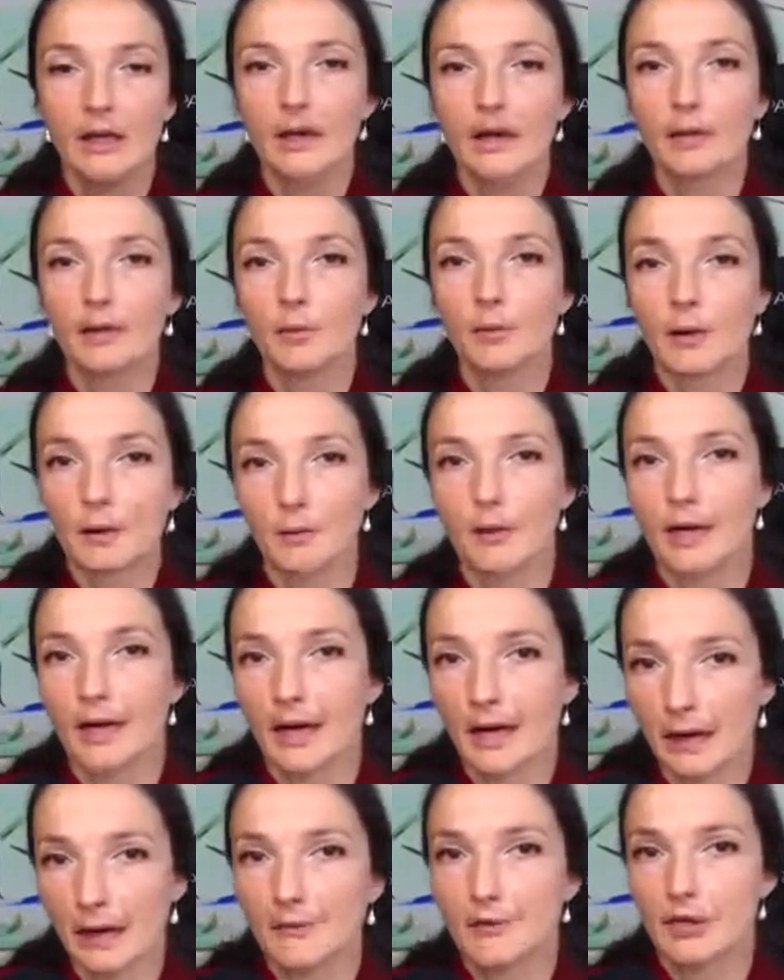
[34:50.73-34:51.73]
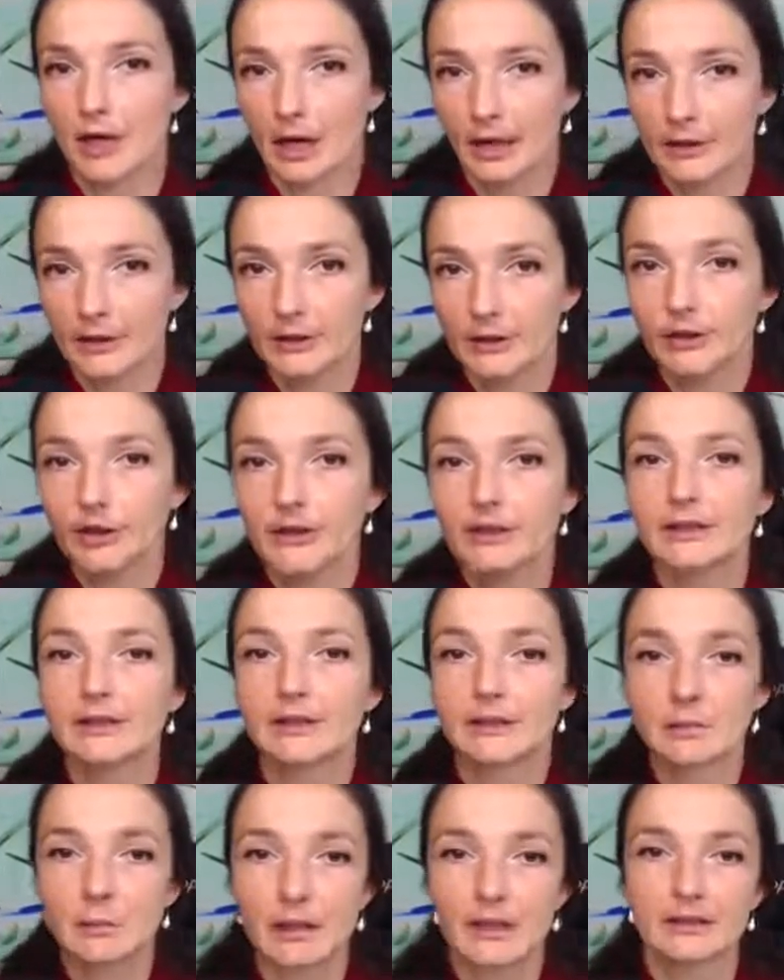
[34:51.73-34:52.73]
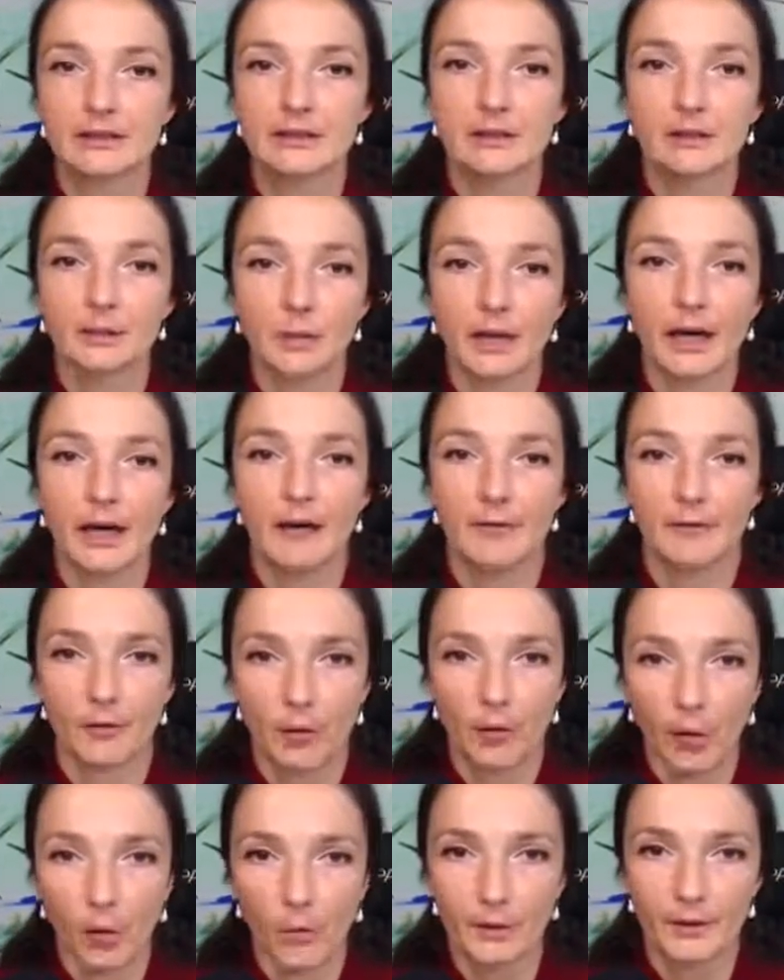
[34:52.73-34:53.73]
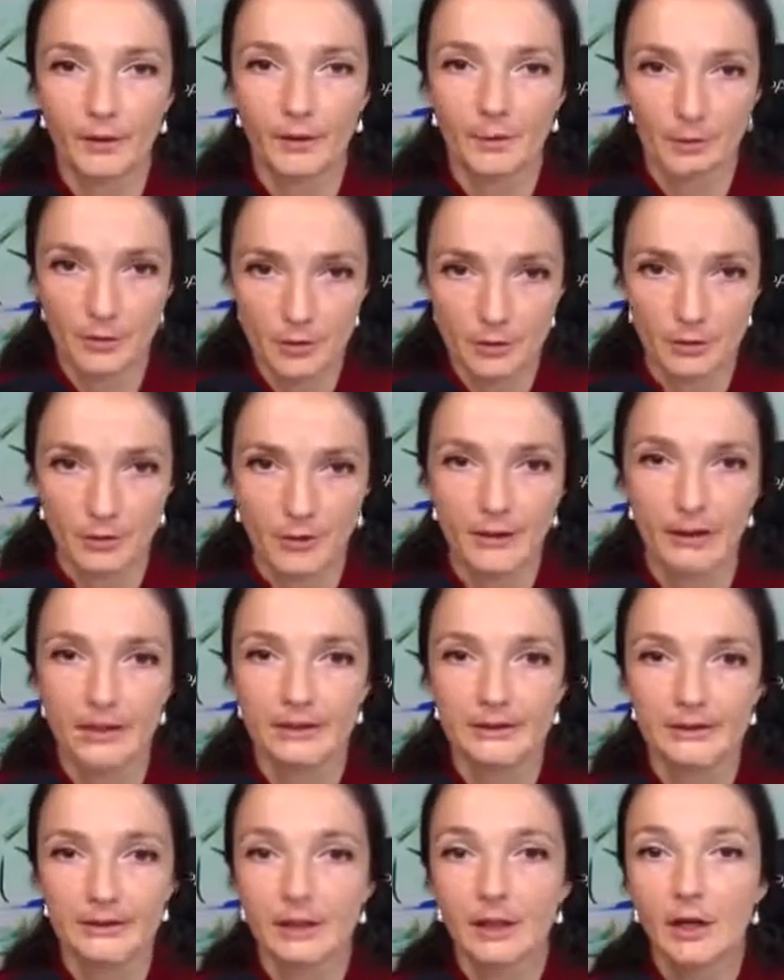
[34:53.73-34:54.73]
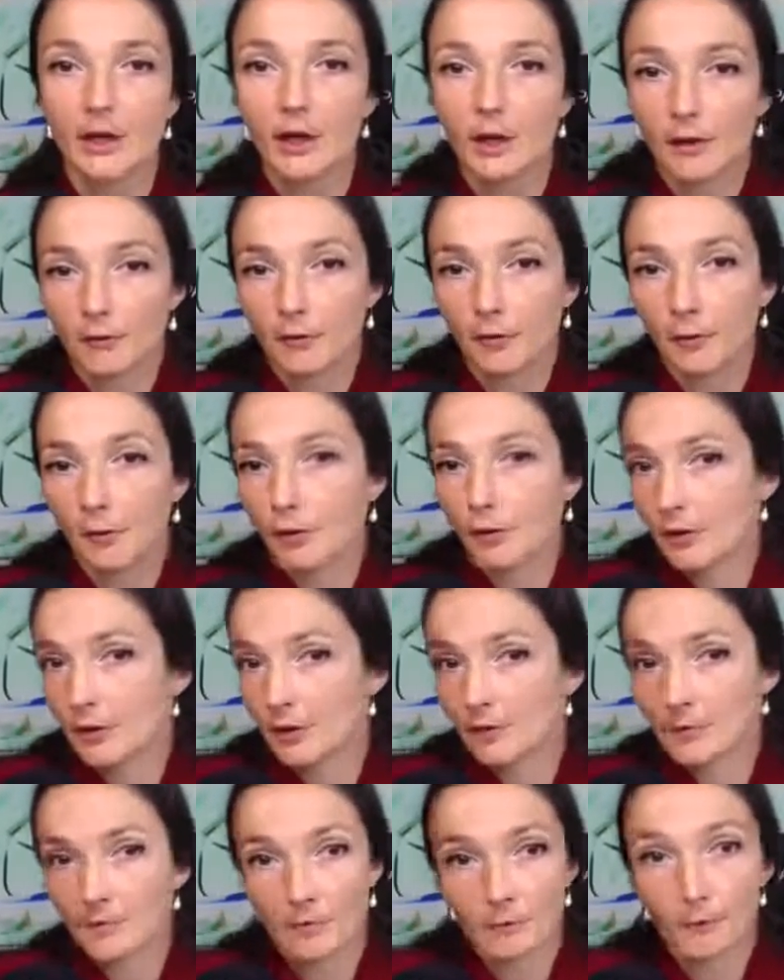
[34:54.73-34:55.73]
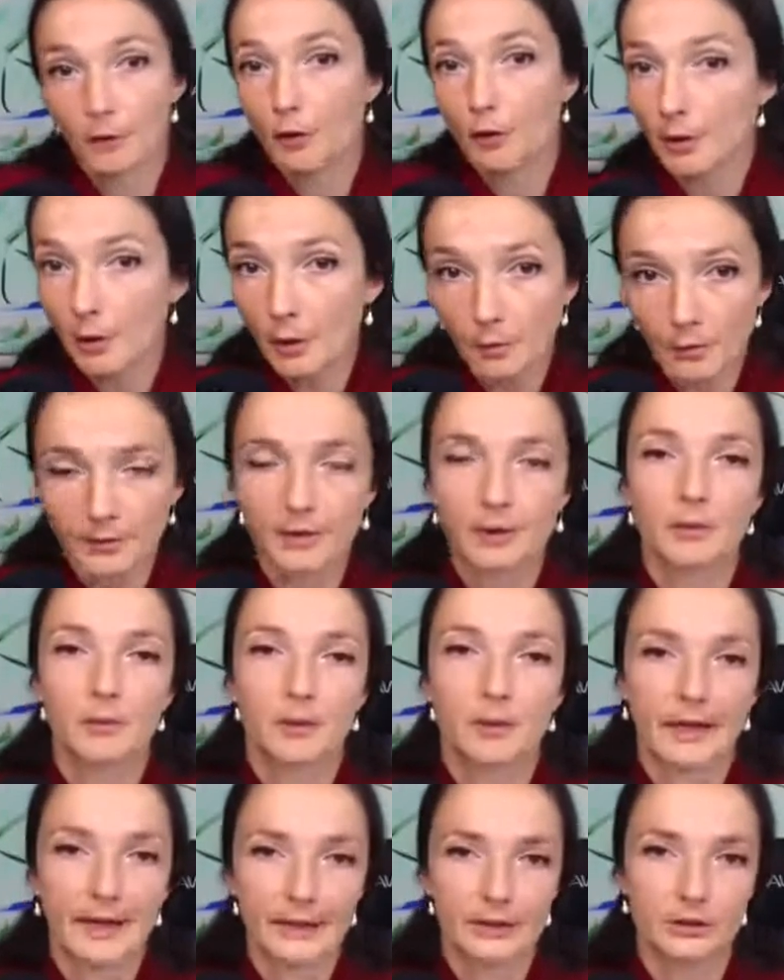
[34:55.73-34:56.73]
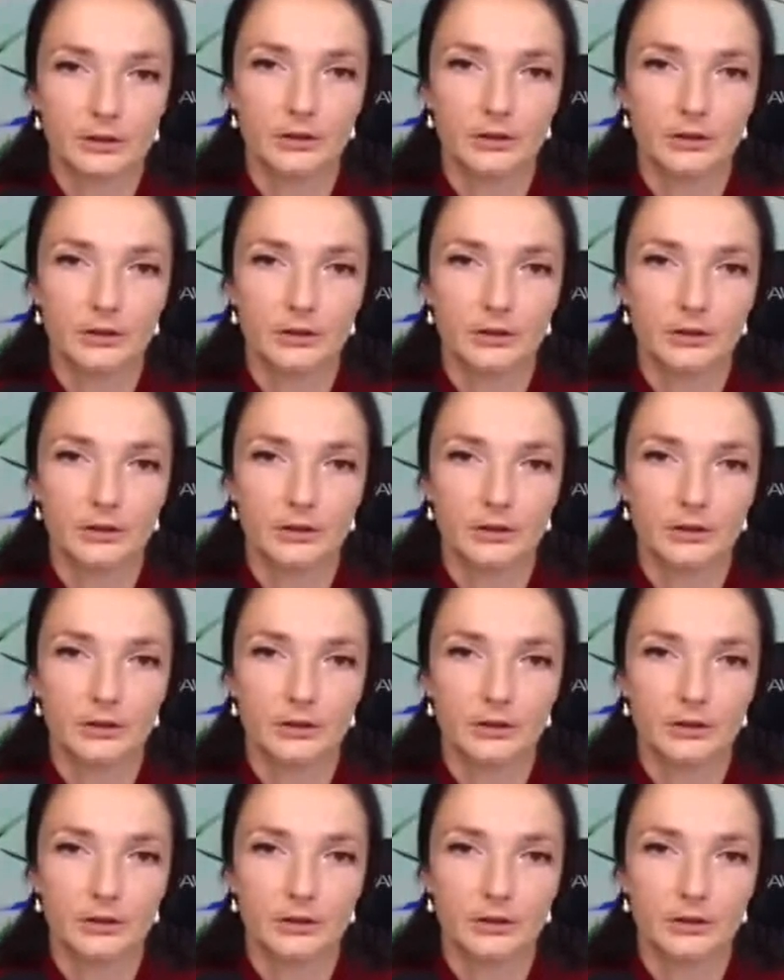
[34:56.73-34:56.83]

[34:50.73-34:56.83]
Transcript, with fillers: And when we have challenges, it means that we have open opportunities for for growth, right?